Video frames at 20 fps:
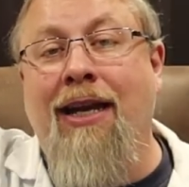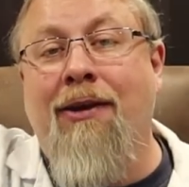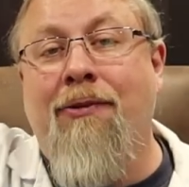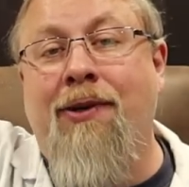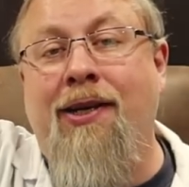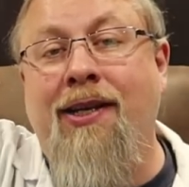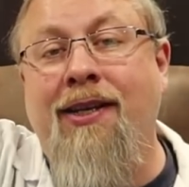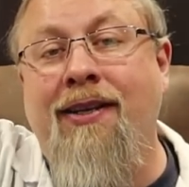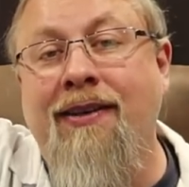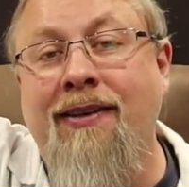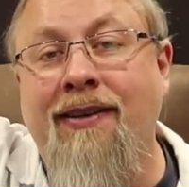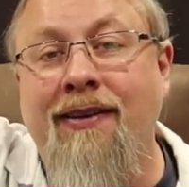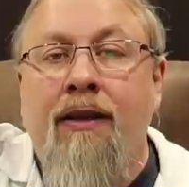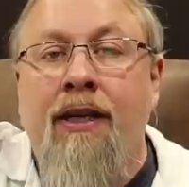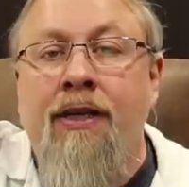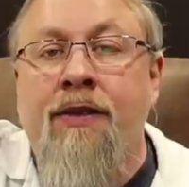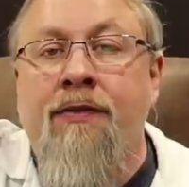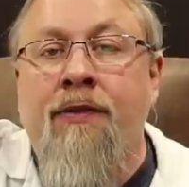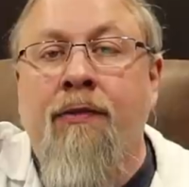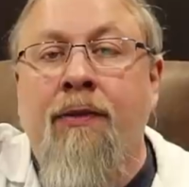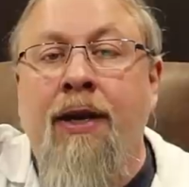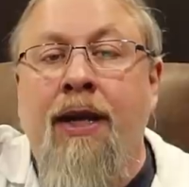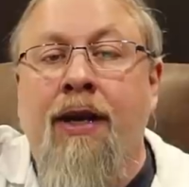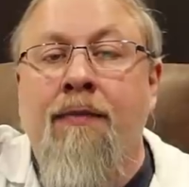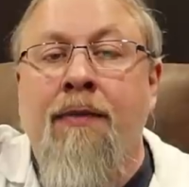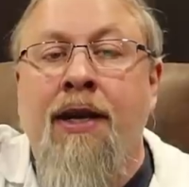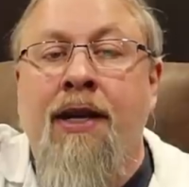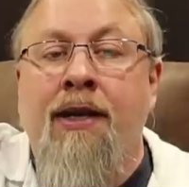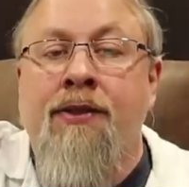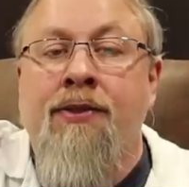get one. As for
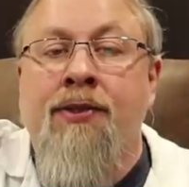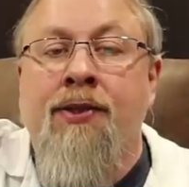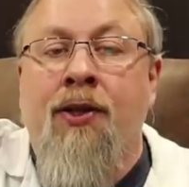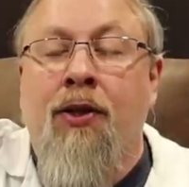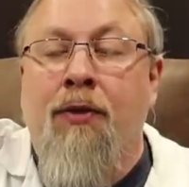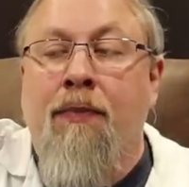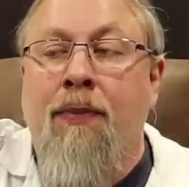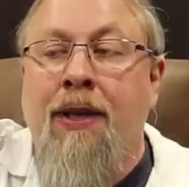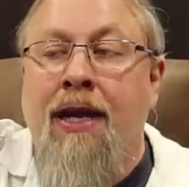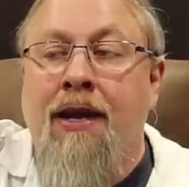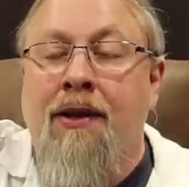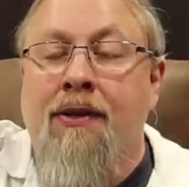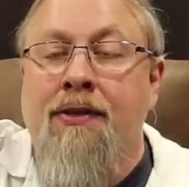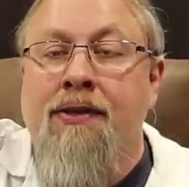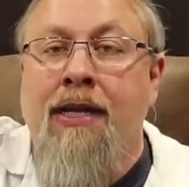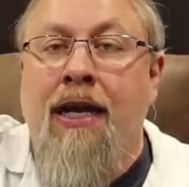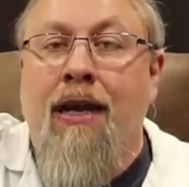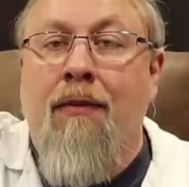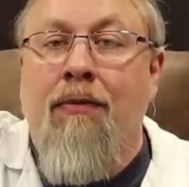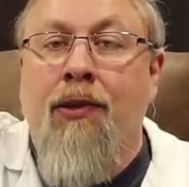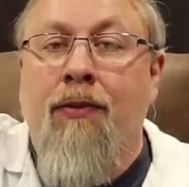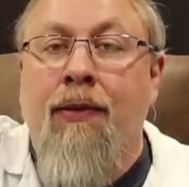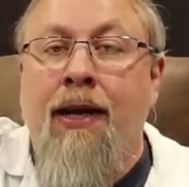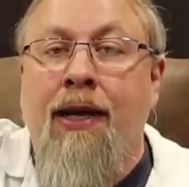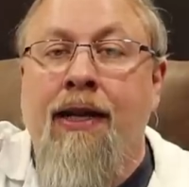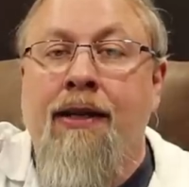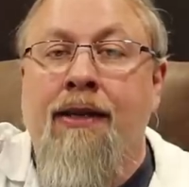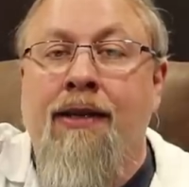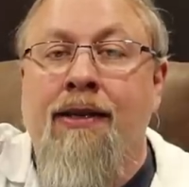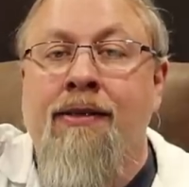recommended solar panels, now
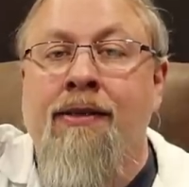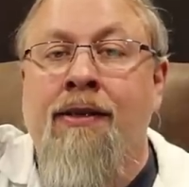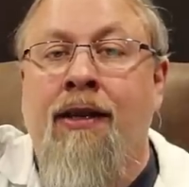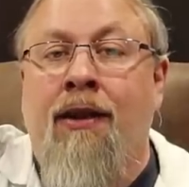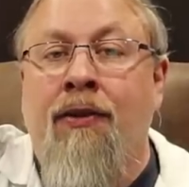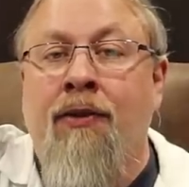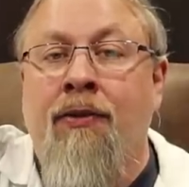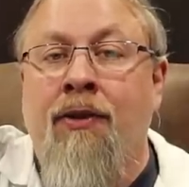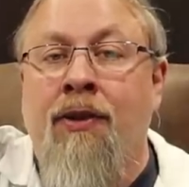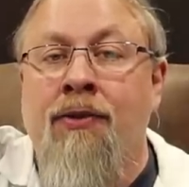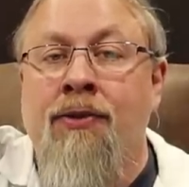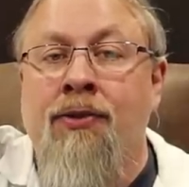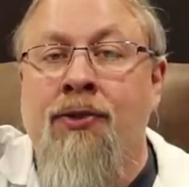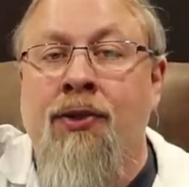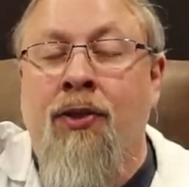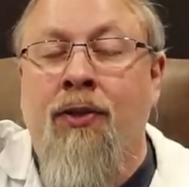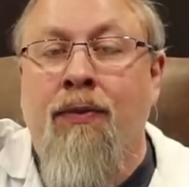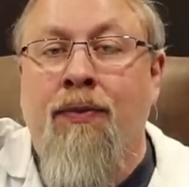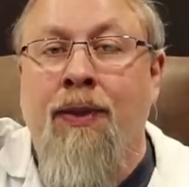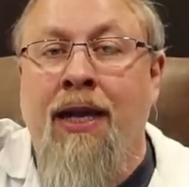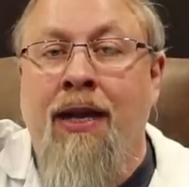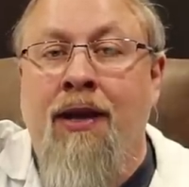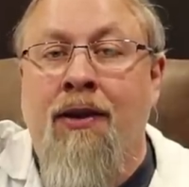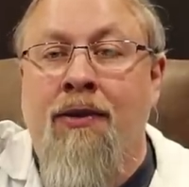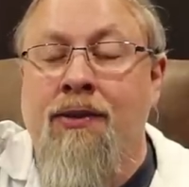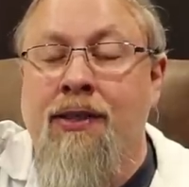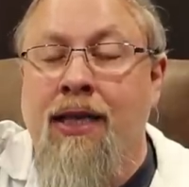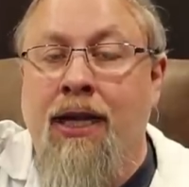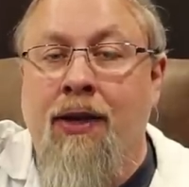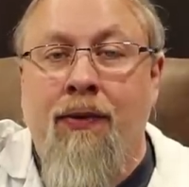Bluetti does sell their own solar
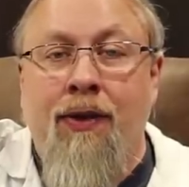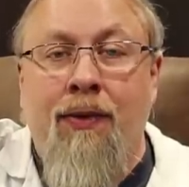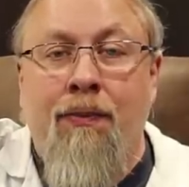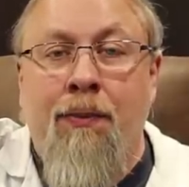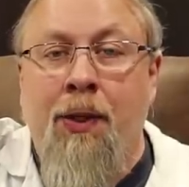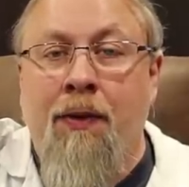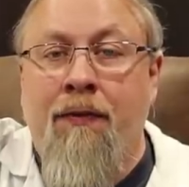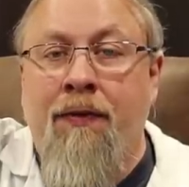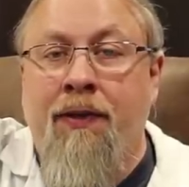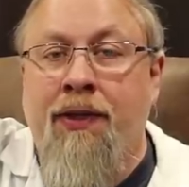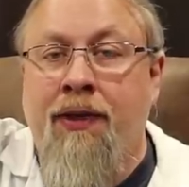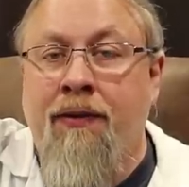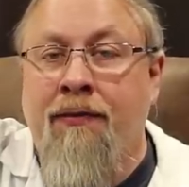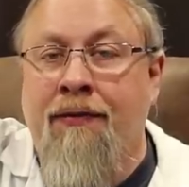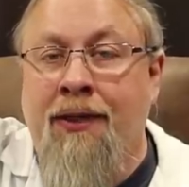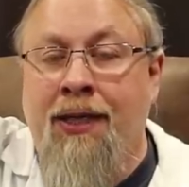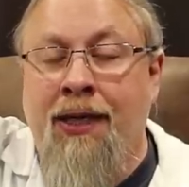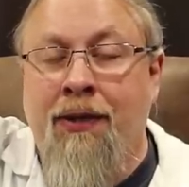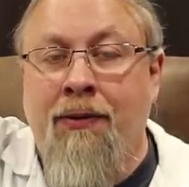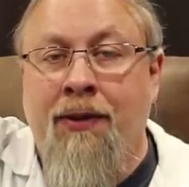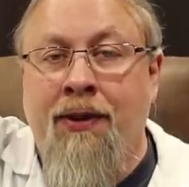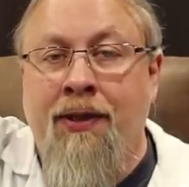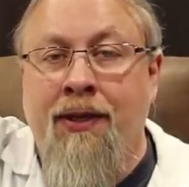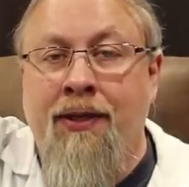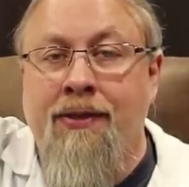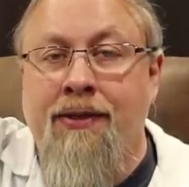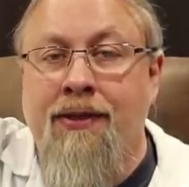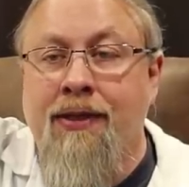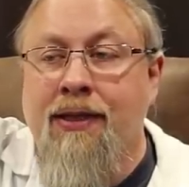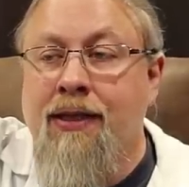panels, and they work perfectly fine with
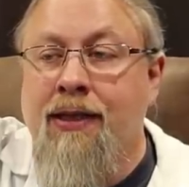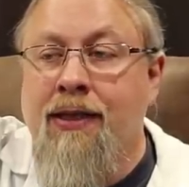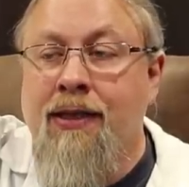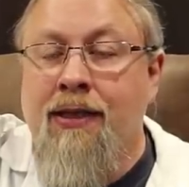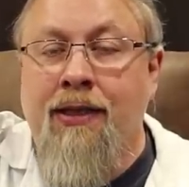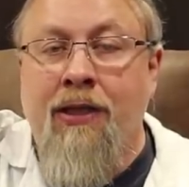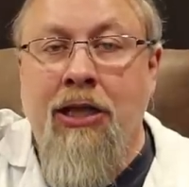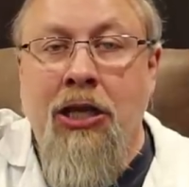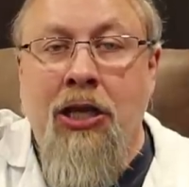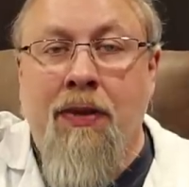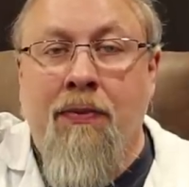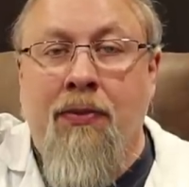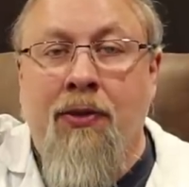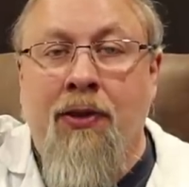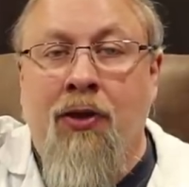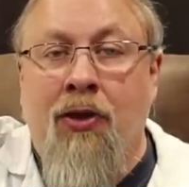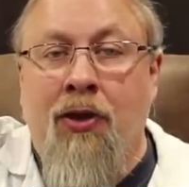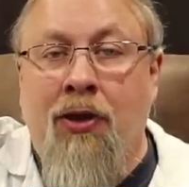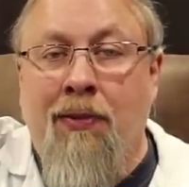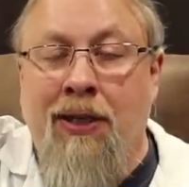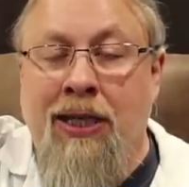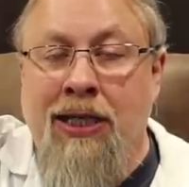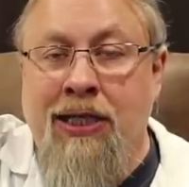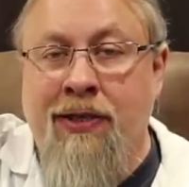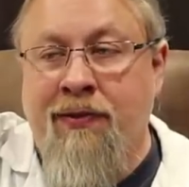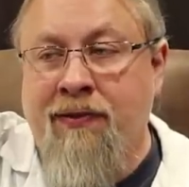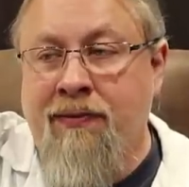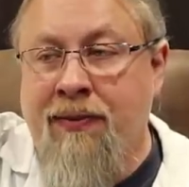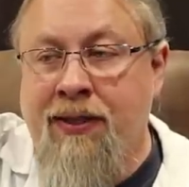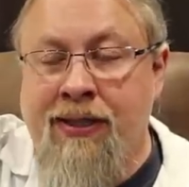this. You can put a whole
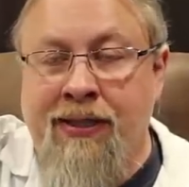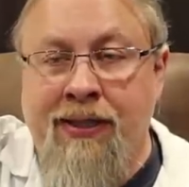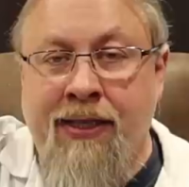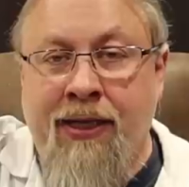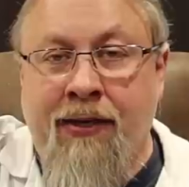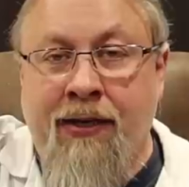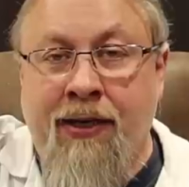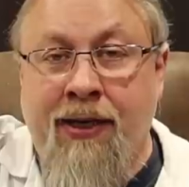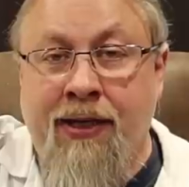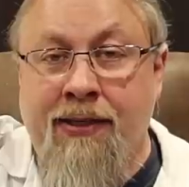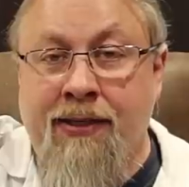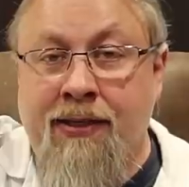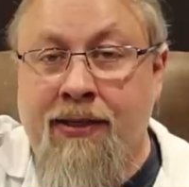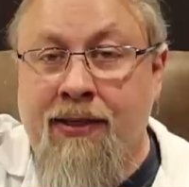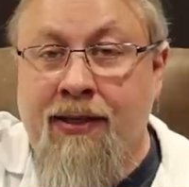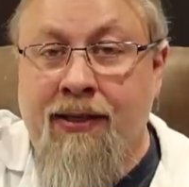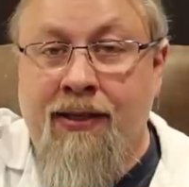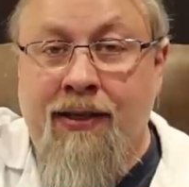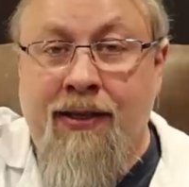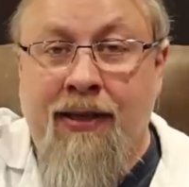bunch of them in series,